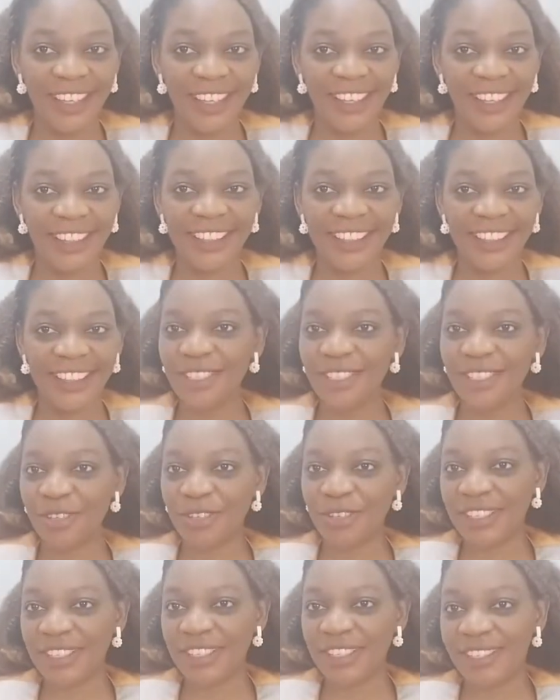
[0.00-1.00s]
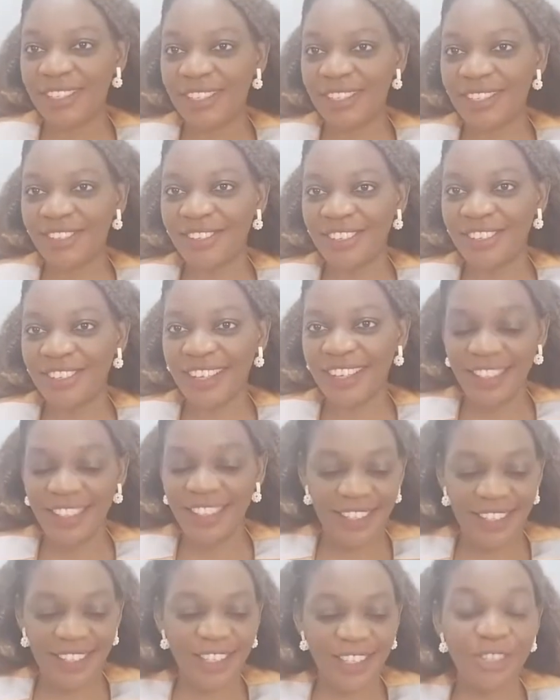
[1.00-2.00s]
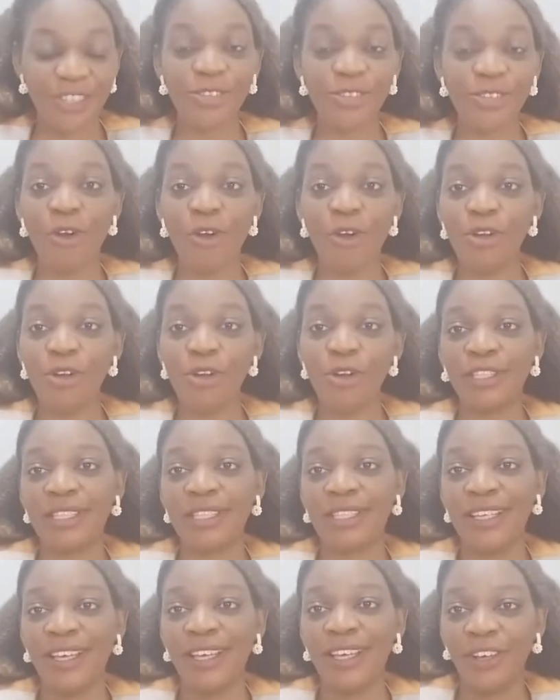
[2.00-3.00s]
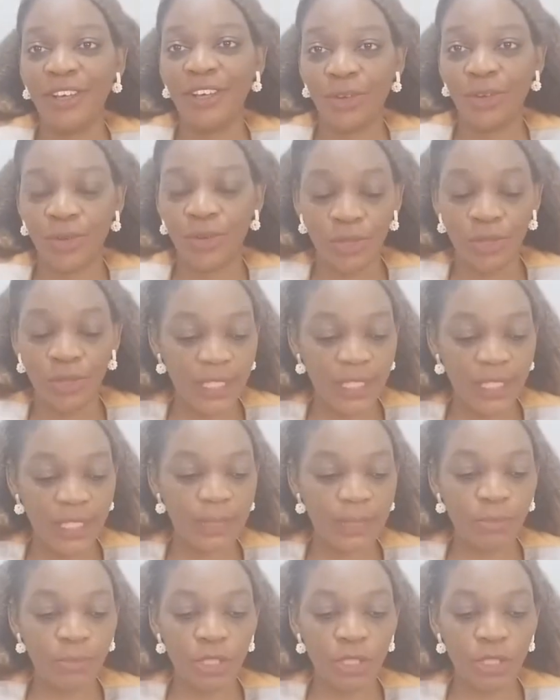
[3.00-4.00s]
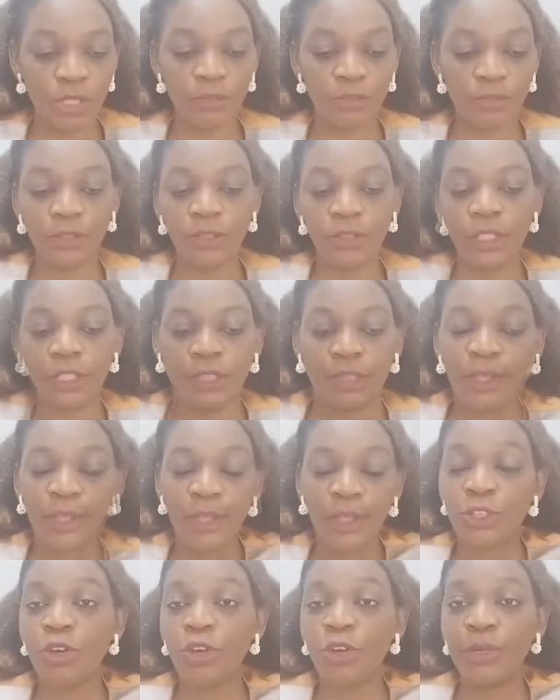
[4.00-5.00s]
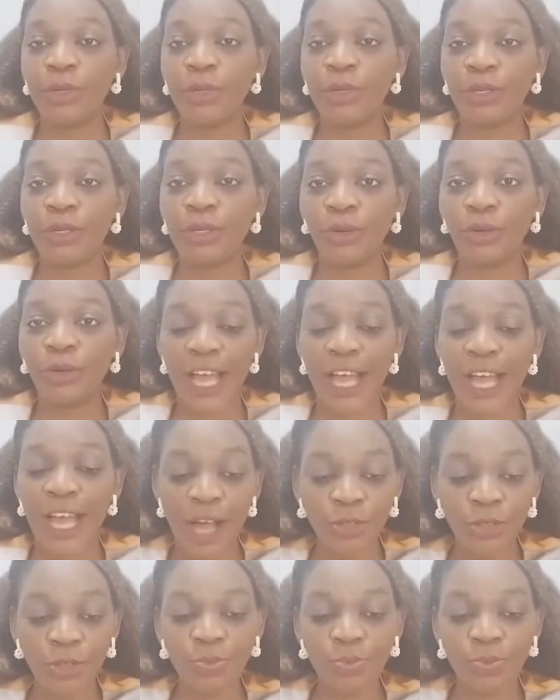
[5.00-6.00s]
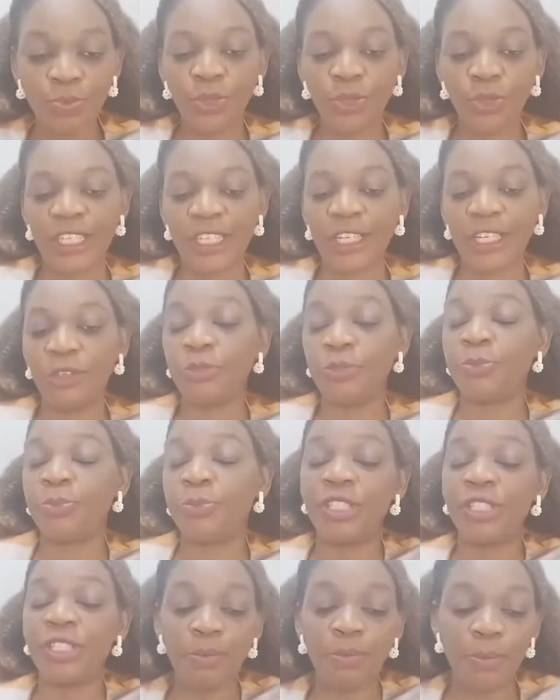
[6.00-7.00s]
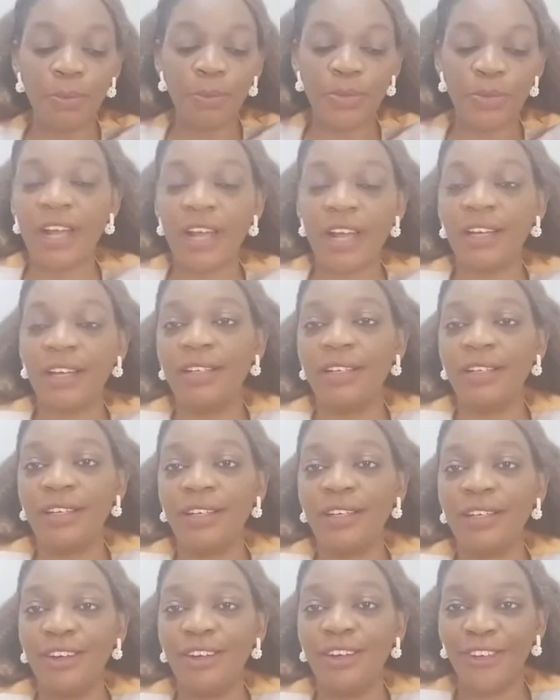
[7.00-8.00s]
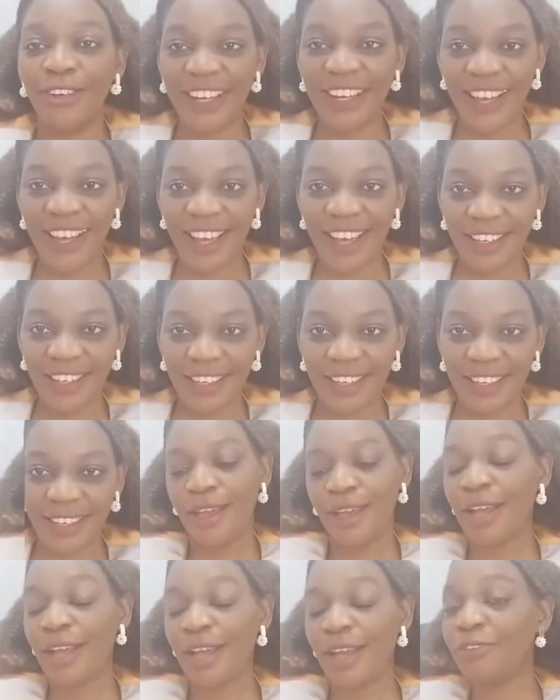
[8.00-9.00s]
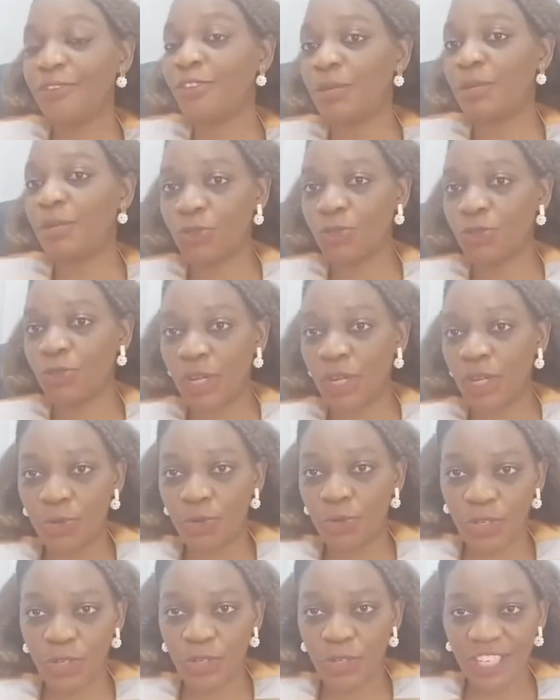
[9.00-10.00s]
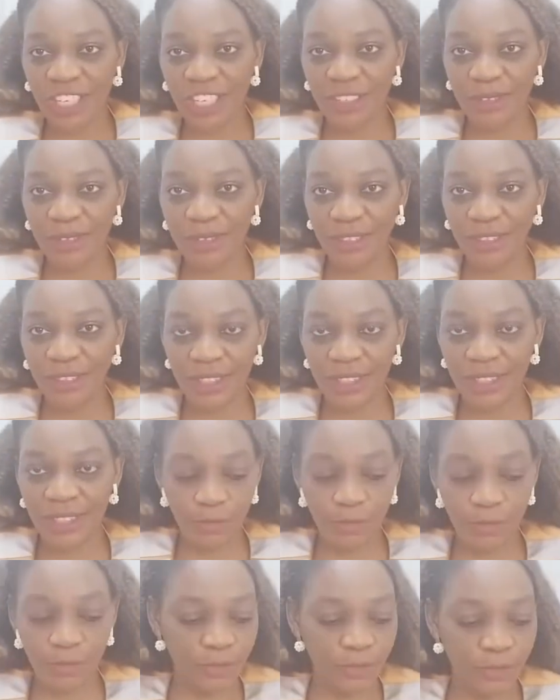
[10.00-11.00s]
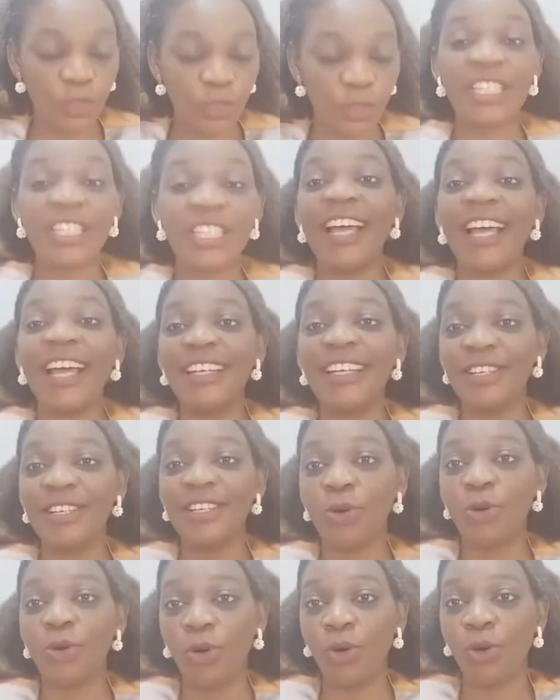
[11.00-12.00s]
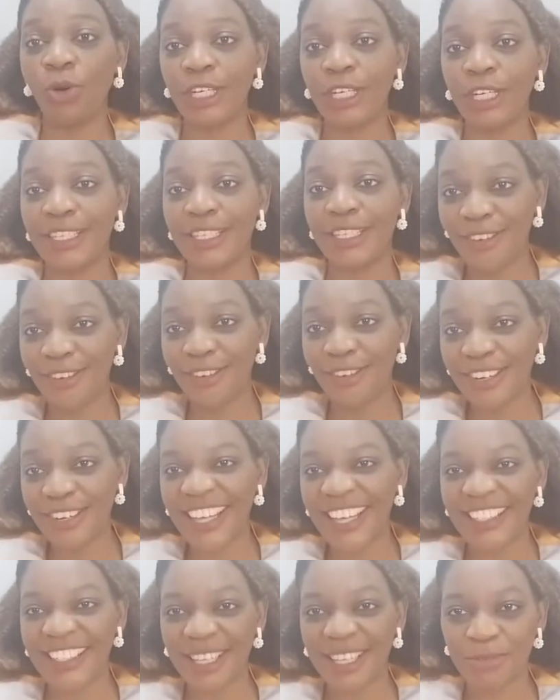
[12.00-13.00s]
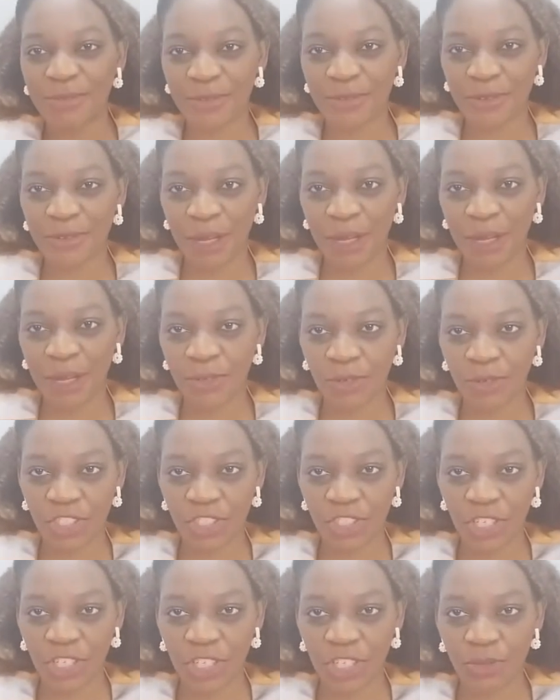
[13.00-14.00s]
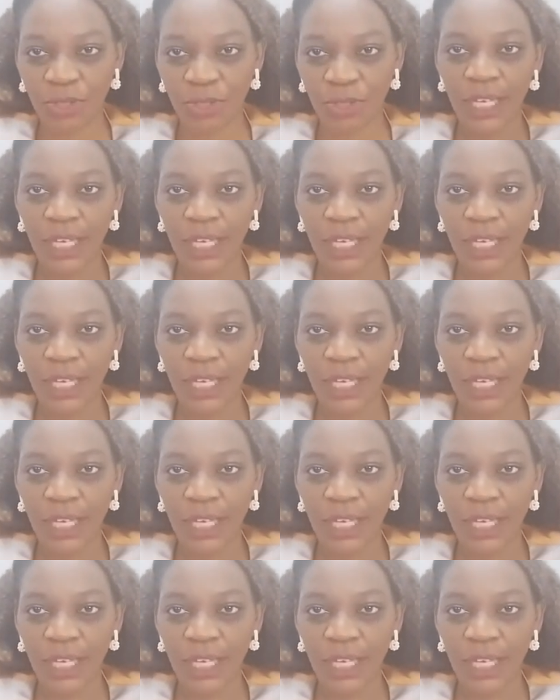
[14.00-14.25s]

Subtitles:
This is Christine. Today is your host on this beautiful topic on how to build a reputable brand online. Have you subscribed to our channel? If you've not, kindly go down and subscribe to our channel